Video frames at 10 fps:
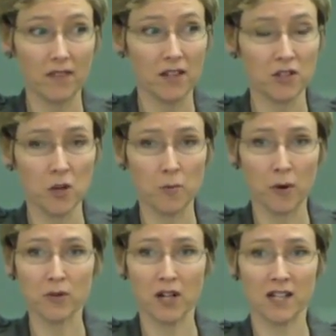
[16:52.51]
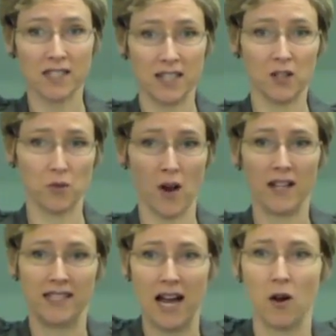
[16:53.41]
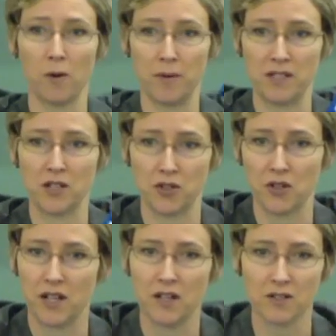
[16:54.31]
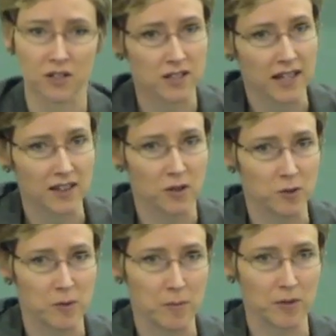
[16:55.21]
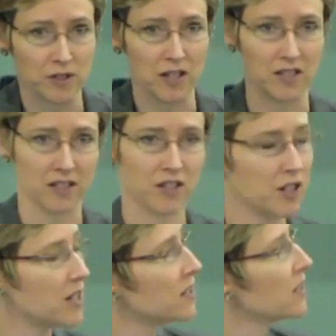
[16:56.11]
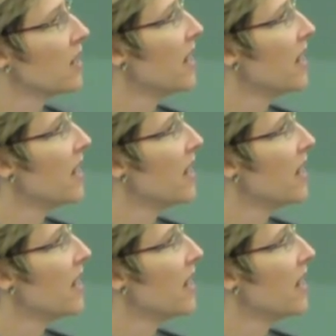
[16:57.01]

So protons tend to run down a potential hill, just like those people chasing the cheese.